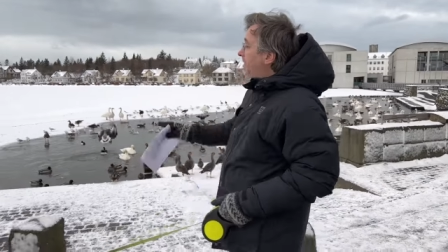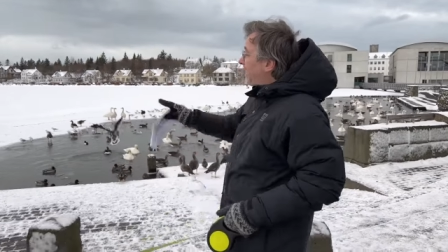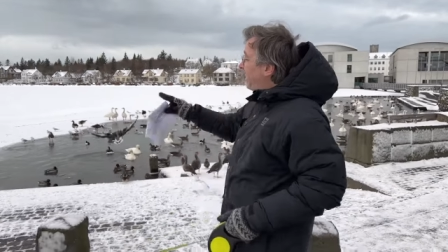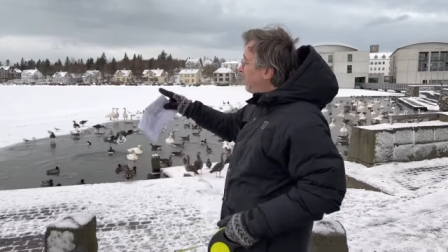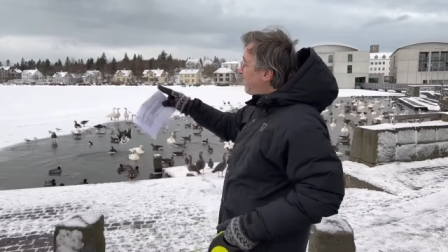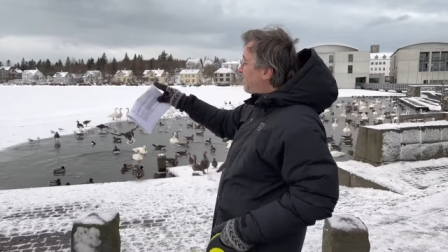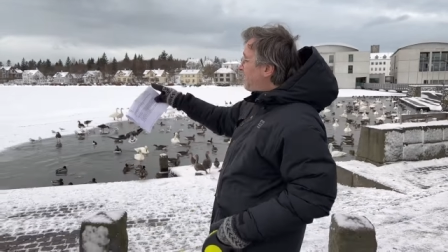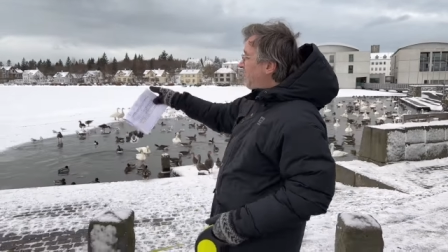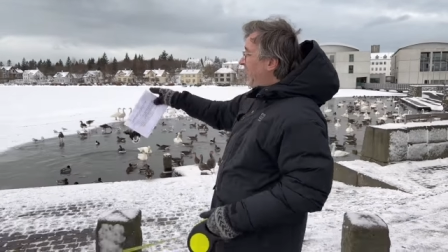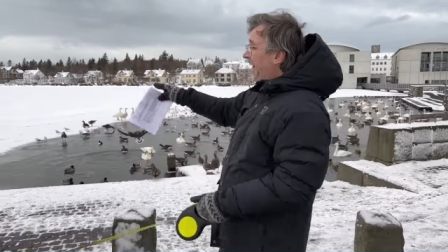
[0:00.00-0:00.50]

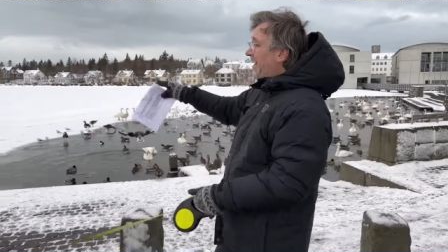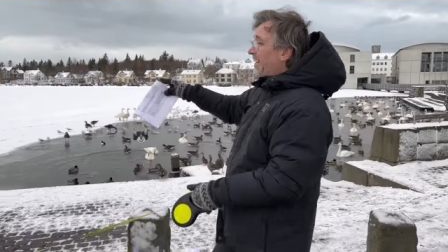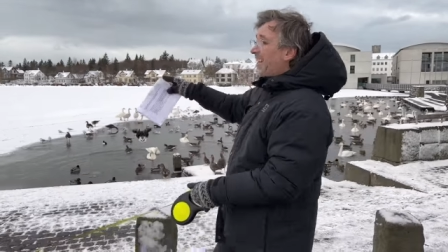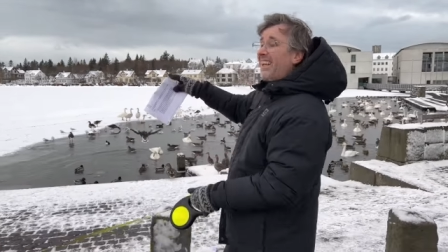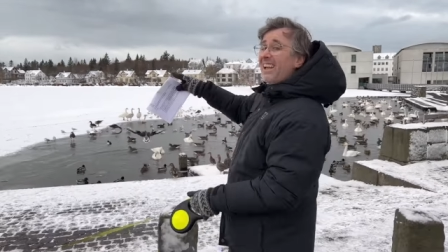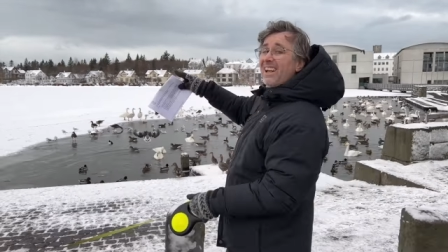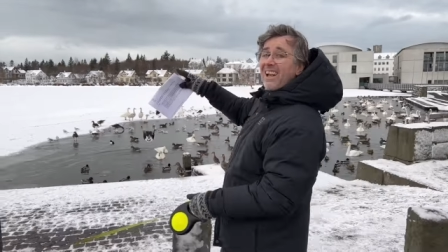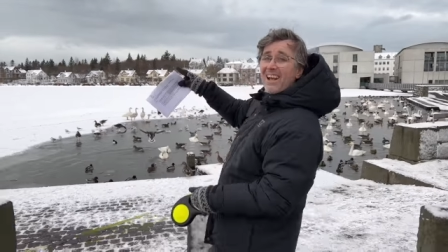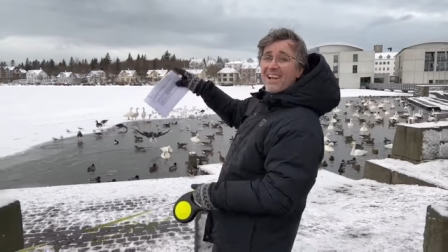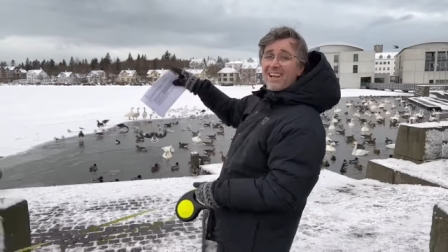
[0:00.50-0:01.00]
exactly
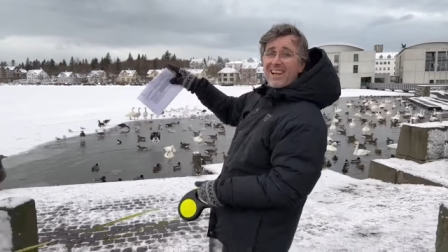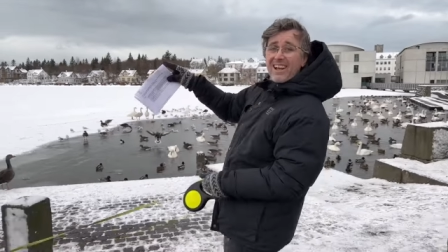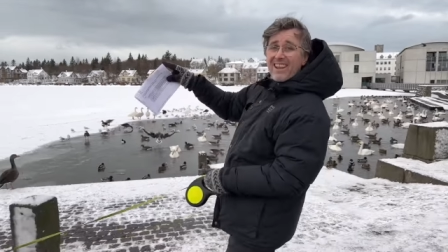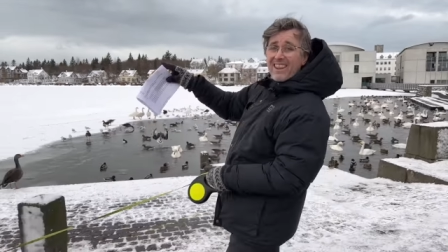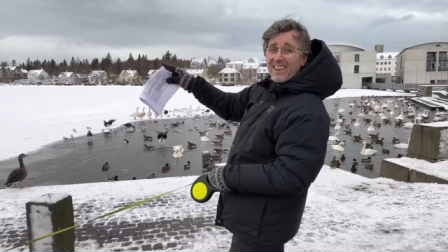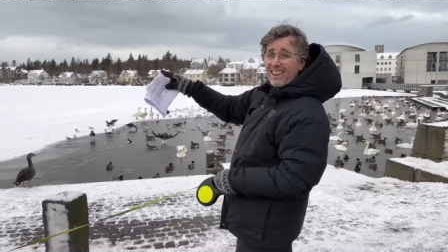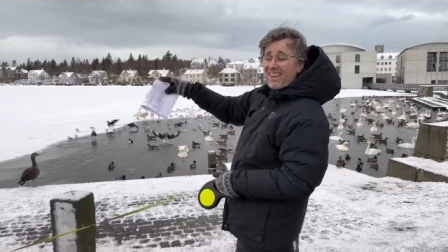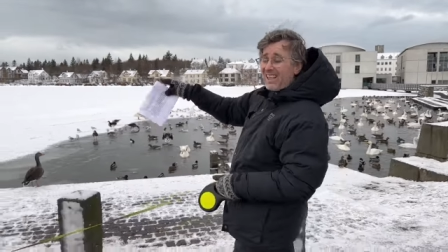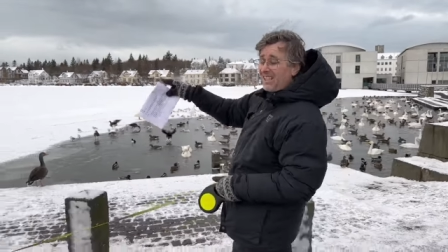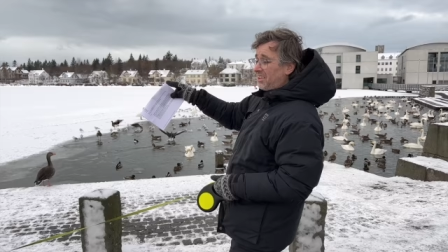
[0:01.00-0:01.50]
like
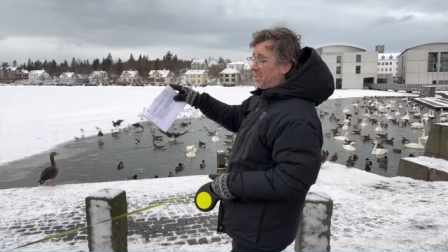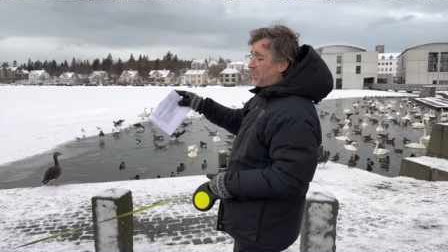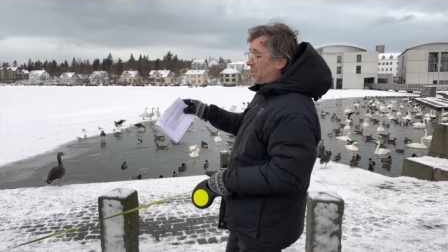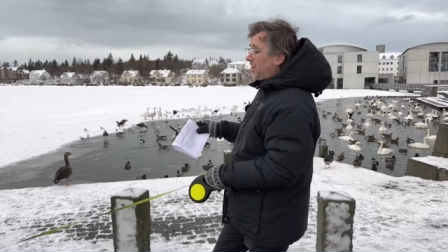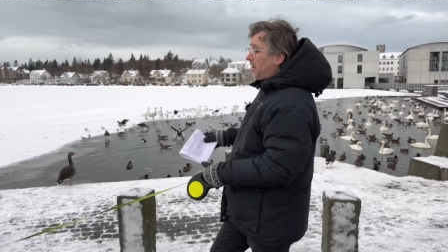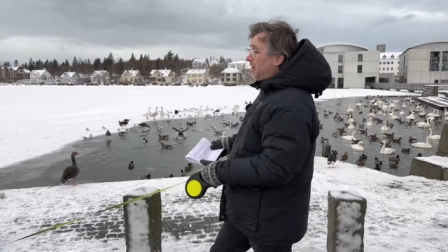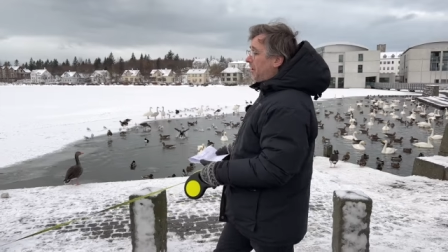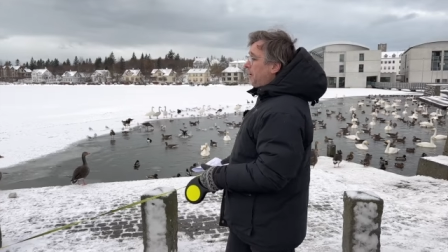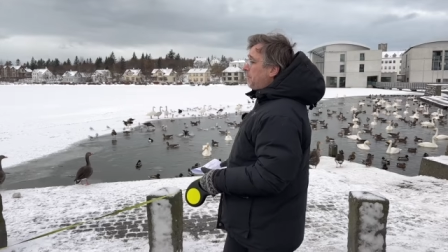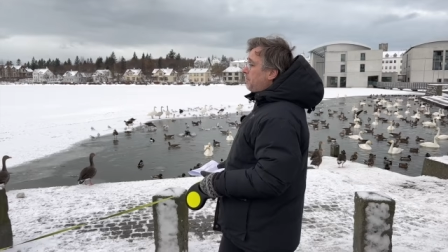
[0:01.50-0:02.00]
this.
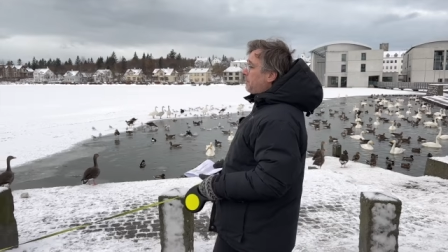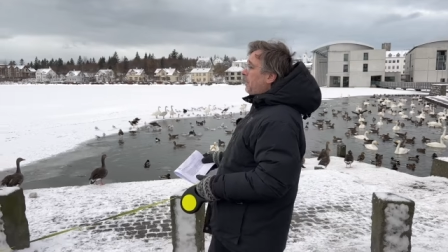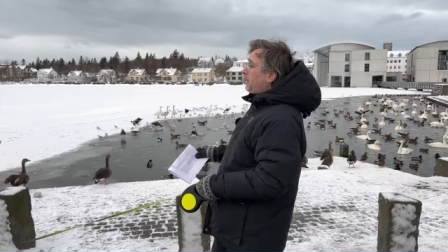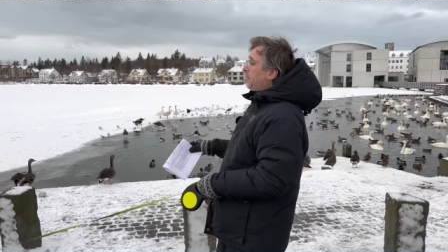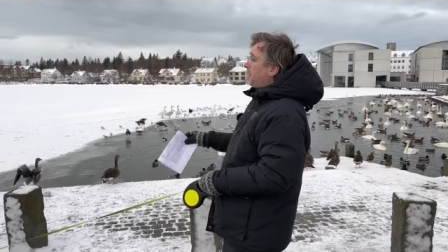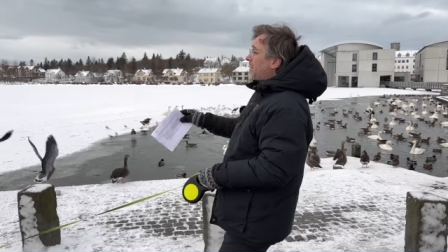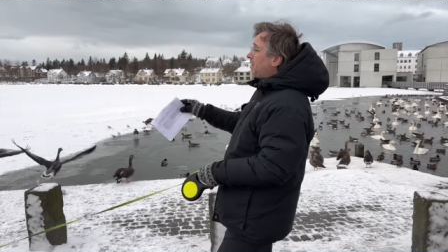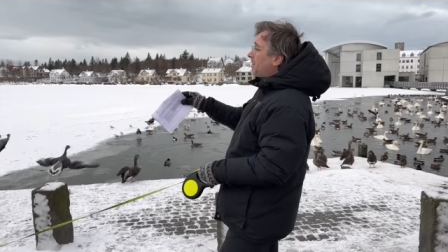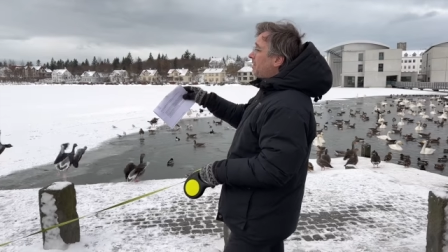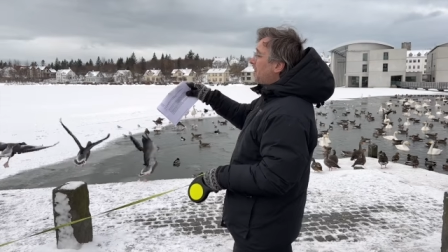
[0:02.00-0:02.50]

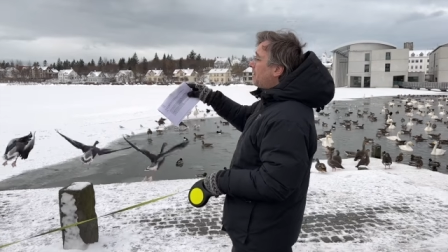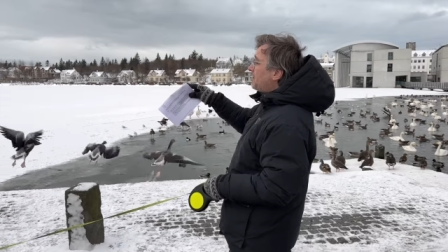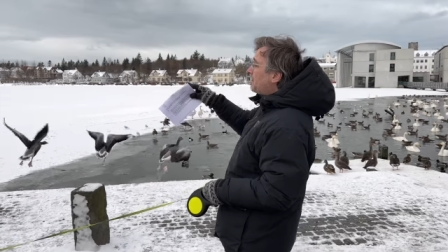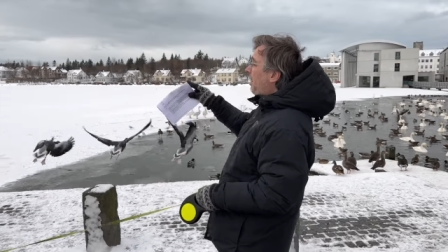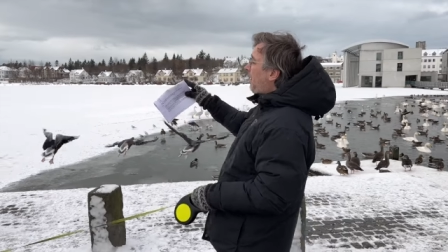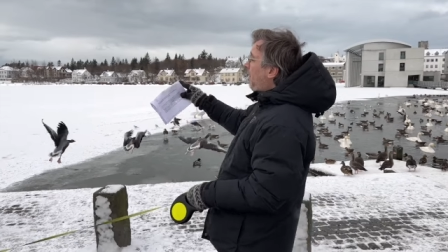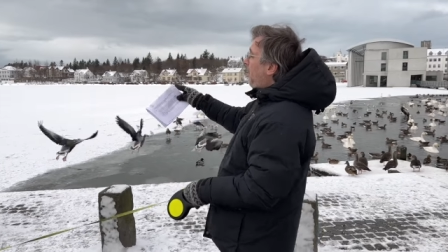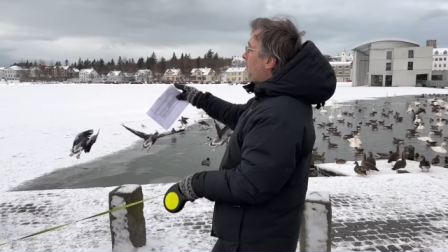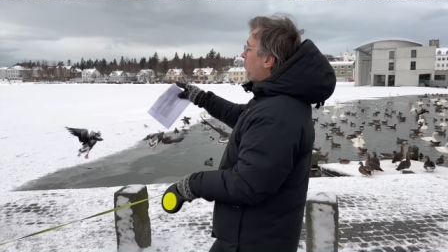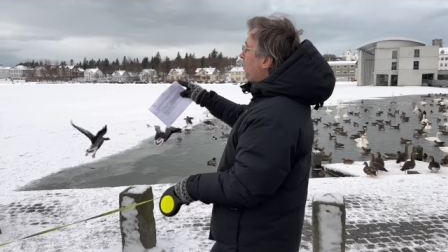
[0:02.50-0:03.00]
This is
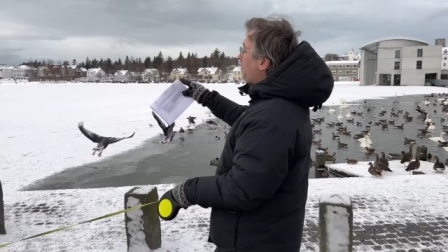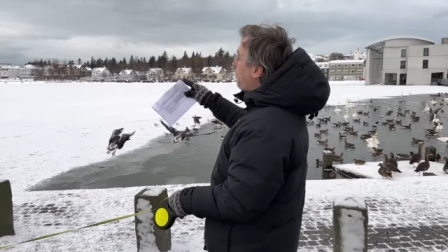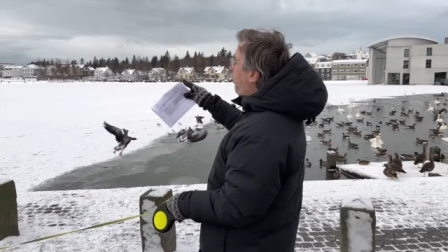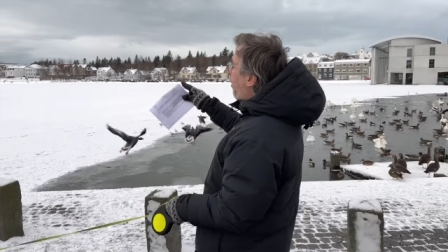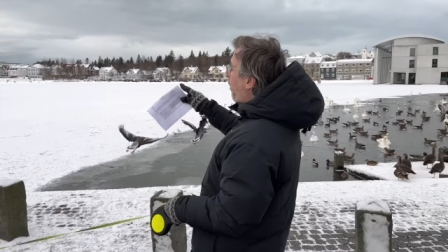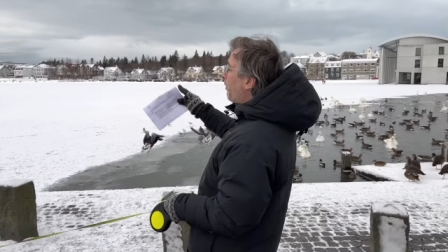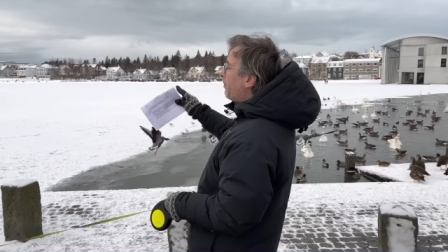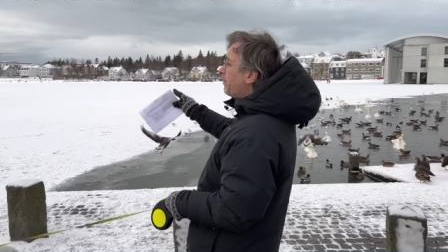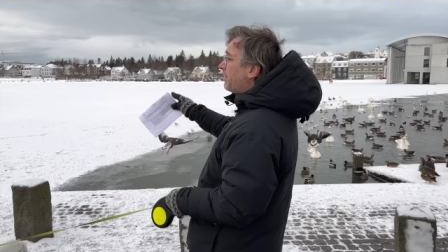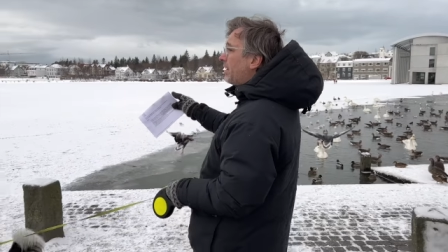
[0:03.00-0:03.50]
our
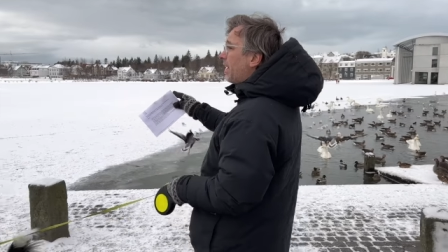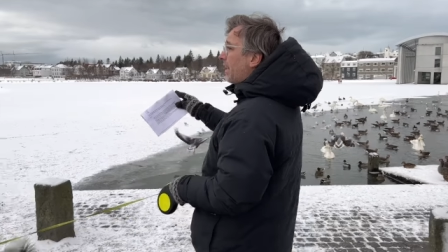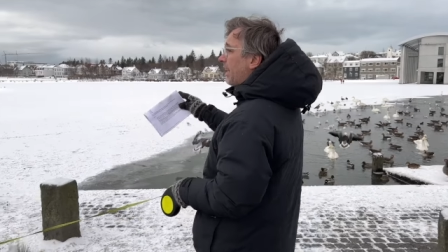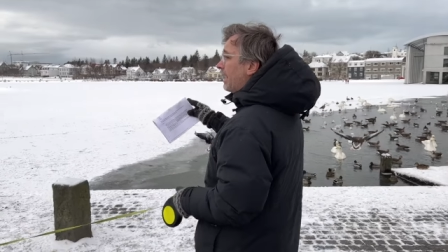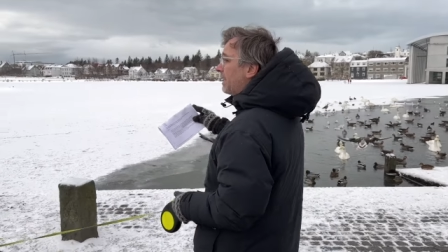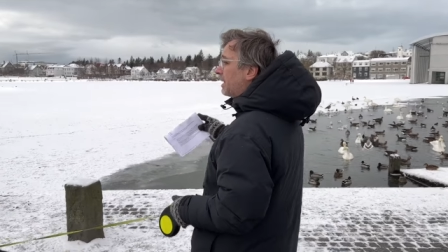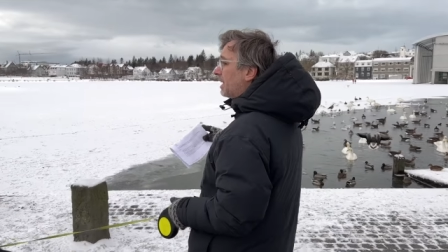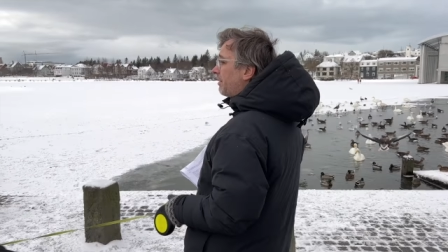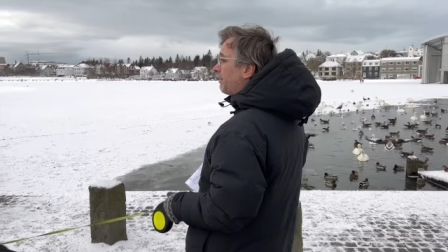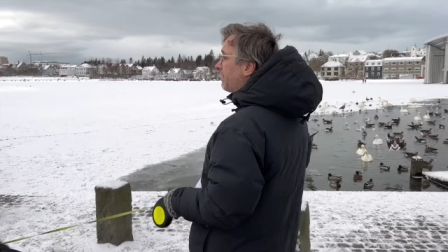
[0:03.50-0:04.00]
pond in
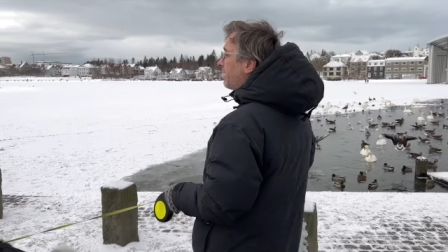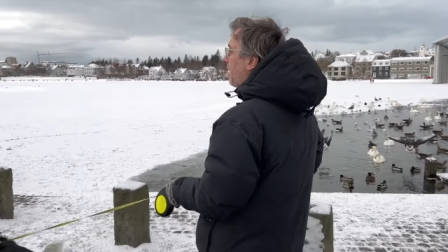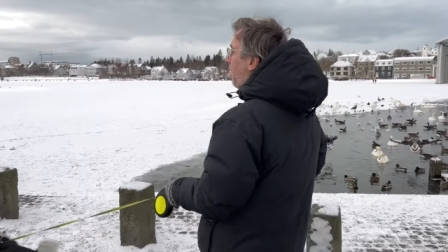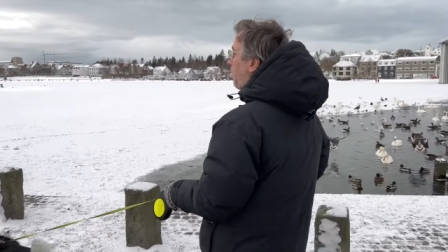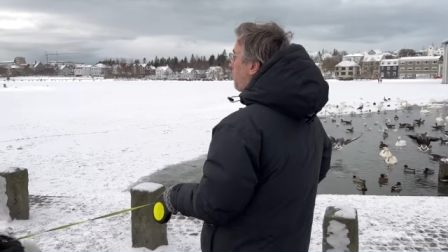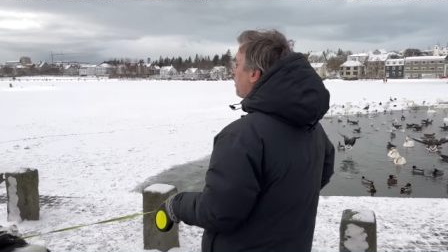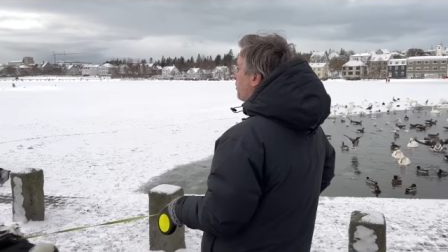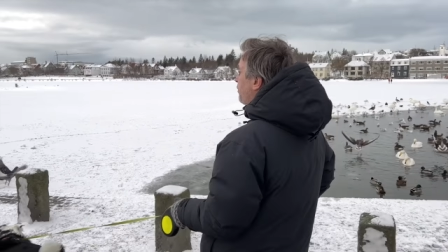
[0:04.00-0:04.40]
Reykjavik, our most